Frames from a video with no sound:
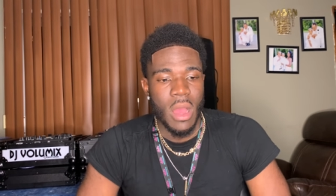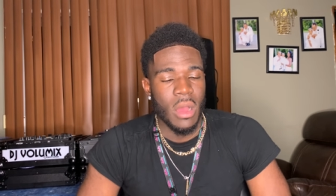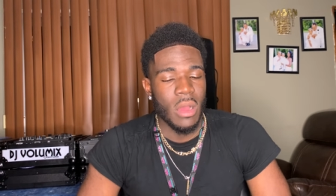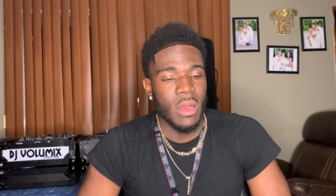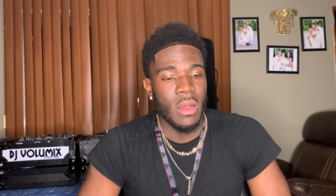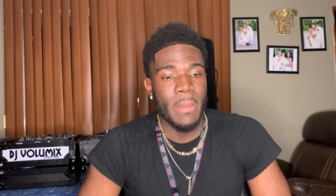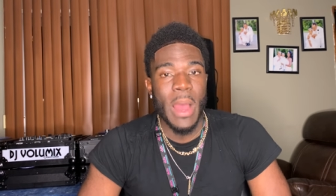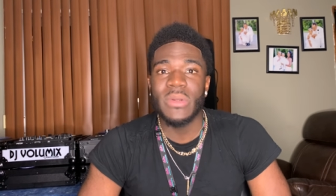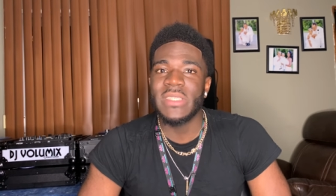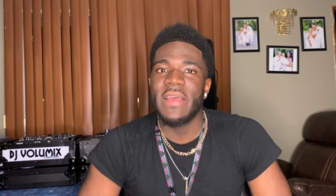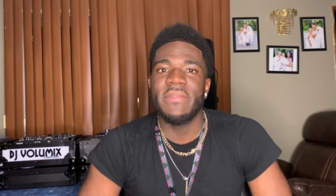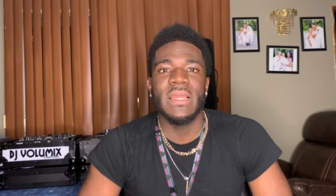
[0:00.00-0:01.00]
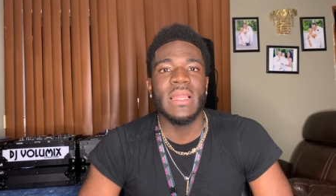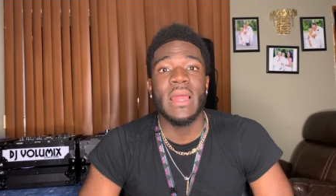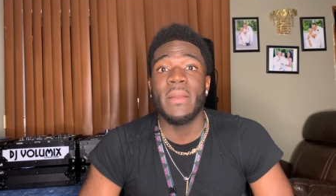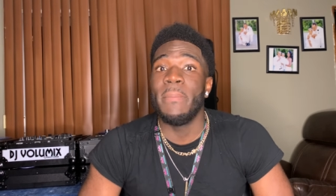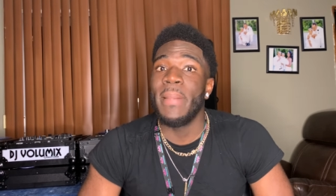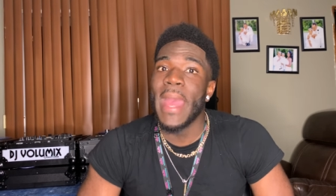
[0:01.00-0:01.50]
I was having a lot
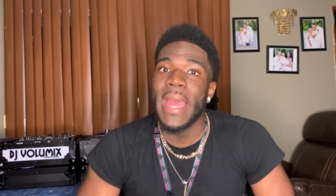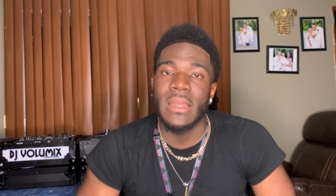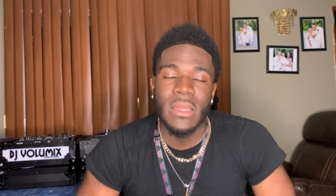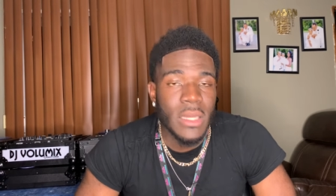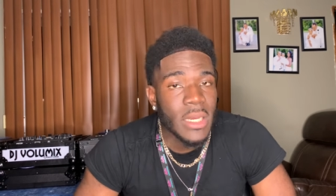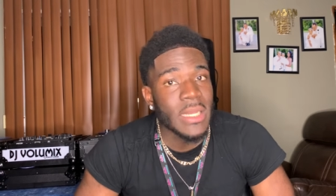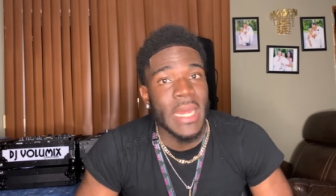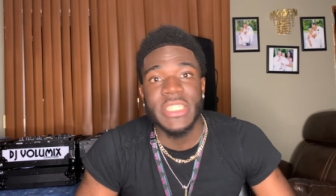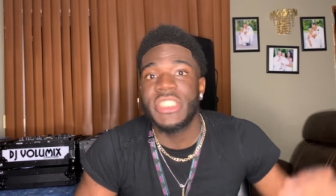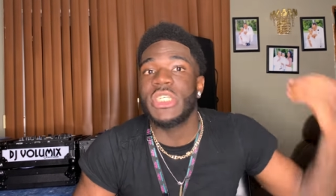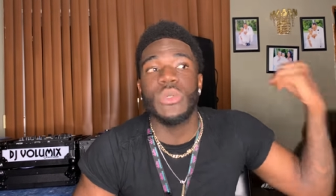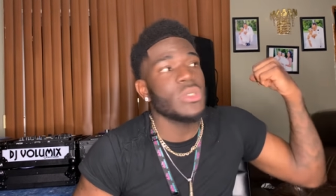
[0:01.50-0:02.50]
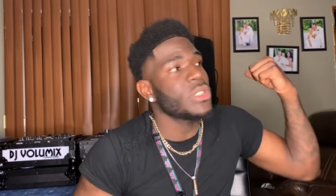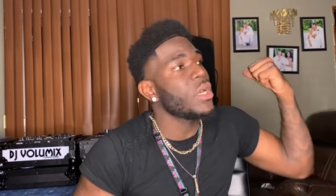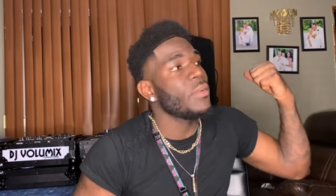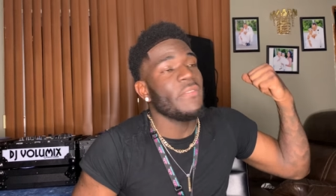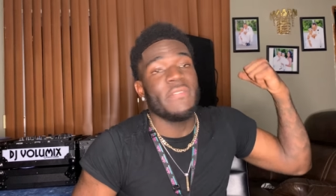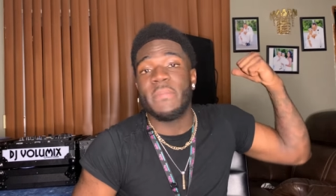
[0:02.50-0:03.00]
of bad luck. Like shit was
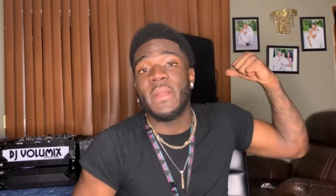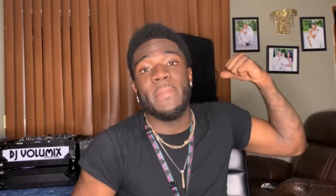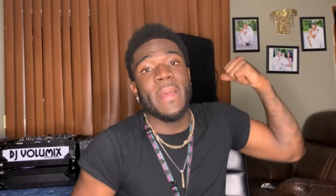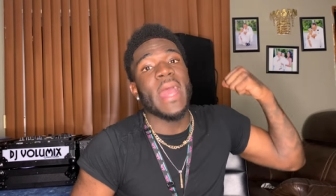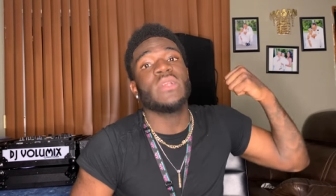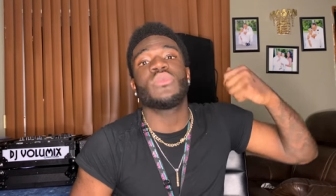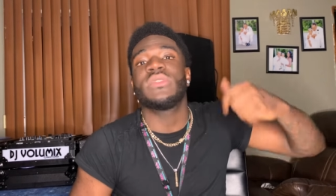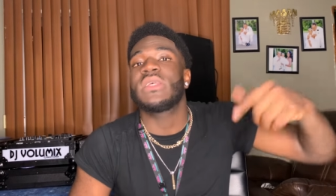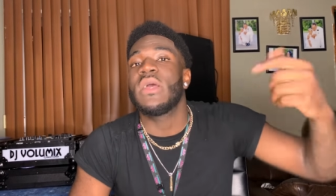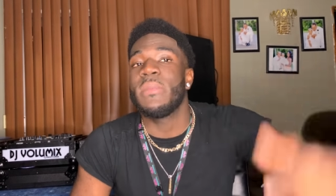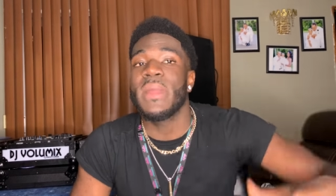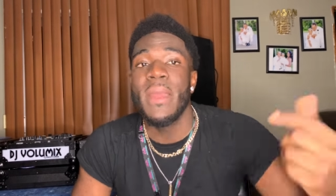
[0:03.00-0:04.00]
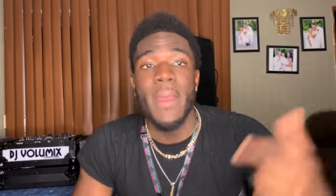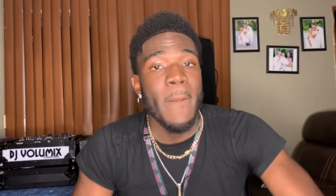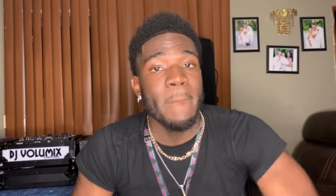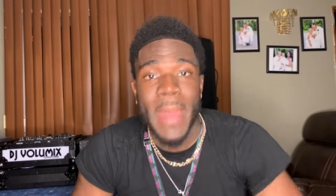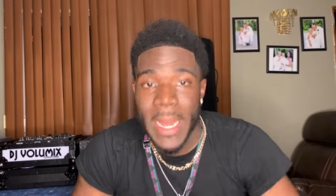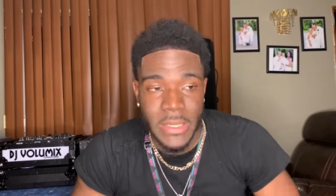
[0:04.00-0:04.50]
from the past was coming
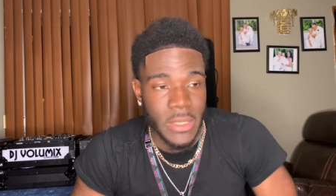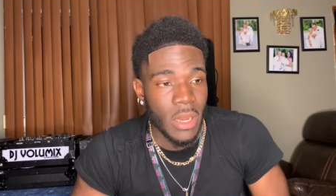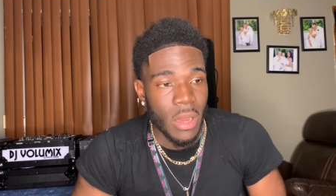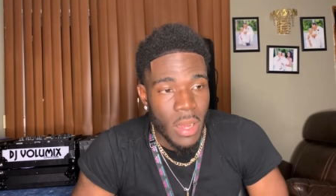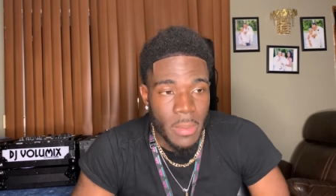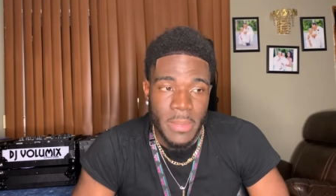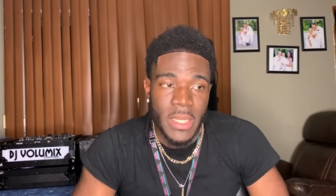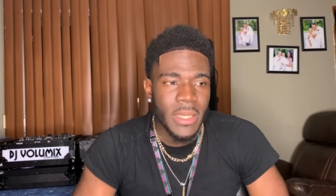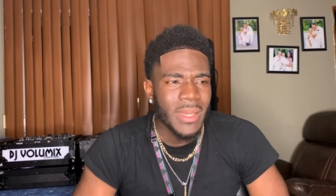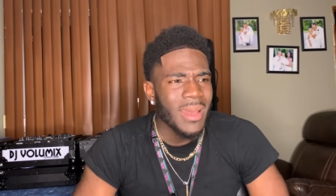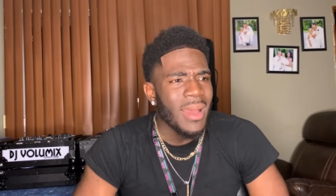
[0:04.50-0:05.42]
back to haunt me.